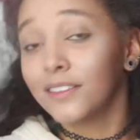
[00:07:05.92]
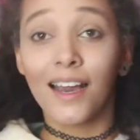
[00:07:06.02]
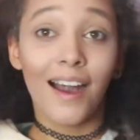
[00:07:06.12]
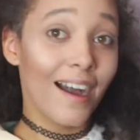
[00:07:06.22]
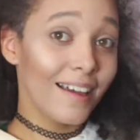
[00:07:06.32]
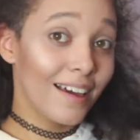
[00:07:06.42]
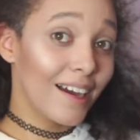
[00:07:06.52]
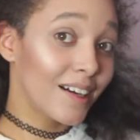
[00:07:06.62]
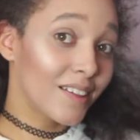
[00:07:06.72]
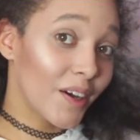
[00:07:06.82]
That
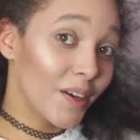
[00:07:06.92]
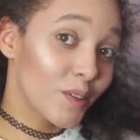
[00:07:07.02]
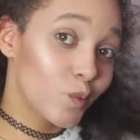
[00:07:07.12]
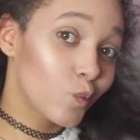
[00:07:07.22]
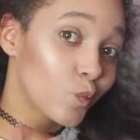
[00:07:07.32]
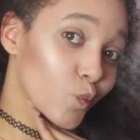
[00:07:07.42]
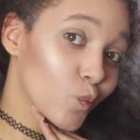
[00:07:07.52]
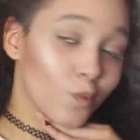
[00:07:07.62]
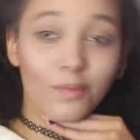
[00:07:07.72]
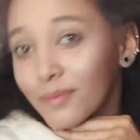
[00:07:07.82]
highlighter
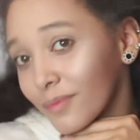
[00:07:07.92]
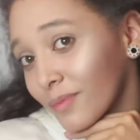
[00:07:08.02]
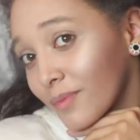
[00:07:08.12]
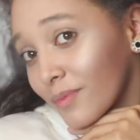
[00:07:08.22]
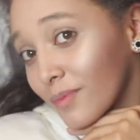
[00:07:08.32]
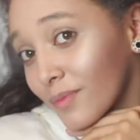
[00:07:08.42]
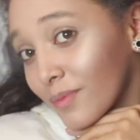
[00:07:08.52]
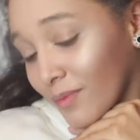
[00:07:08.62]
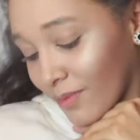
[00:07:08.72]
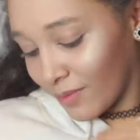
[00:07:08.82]
though.
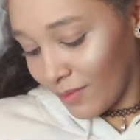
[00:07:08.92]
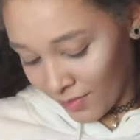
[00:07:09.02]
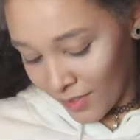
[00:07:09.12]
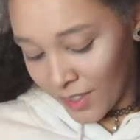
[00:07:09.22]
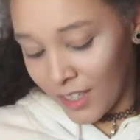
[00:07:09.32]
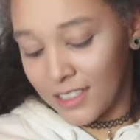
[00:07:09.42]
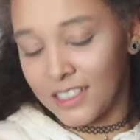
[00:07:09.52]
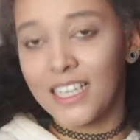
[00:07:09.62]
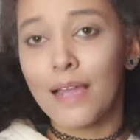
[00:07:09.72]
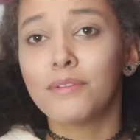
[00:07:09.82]
It's
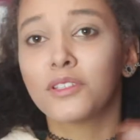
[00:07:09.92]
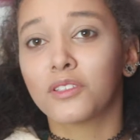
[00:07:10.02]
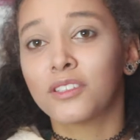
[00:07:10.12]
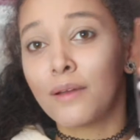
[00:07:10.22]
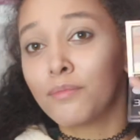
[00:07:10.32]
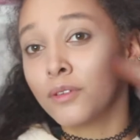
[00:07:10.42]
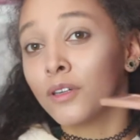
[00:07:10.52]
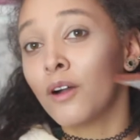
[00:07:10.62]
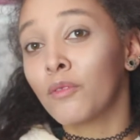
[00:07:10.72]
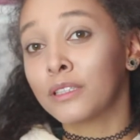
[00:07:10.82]
a shame it's not
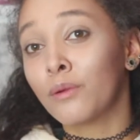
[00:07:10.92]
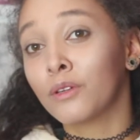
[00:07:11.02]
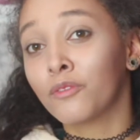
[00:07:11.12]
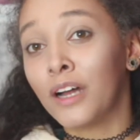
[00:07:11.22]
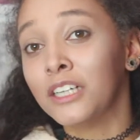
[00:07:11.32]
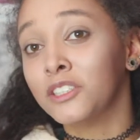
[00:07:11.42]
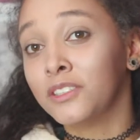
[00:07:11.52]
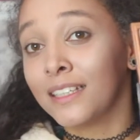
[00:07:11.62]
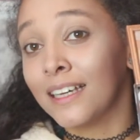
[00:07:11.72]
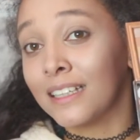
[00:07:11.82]
separate, otherwise I would advise you
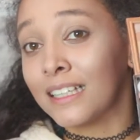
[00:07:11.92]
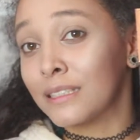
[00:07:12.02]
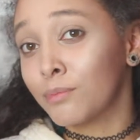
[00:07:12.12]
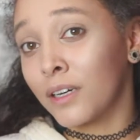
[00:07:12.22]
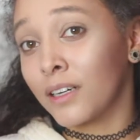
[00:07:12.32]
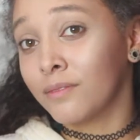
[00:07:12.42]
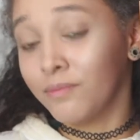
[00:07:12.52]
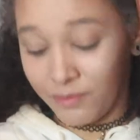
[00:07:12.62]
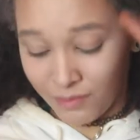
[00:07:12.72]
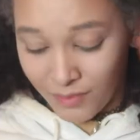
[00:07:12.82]
to get this, but
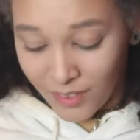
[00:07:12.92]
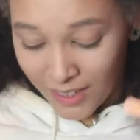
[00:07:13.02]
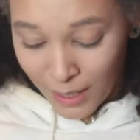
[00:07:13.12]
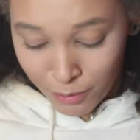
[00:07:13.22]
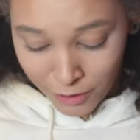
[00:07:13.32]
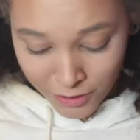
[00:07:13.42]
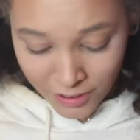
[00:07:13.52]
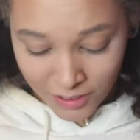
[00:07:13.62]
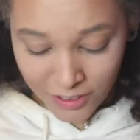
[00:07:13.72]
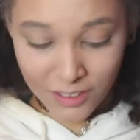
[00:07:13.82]
that
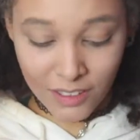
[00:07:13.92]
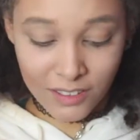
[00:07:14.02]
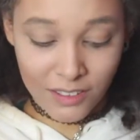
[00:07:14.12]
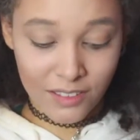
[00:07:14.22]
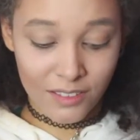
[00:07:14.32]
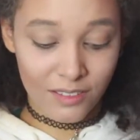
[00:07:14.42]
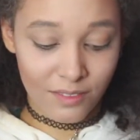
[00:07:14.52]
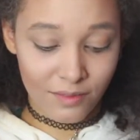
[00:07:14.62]
bronzer just doesn't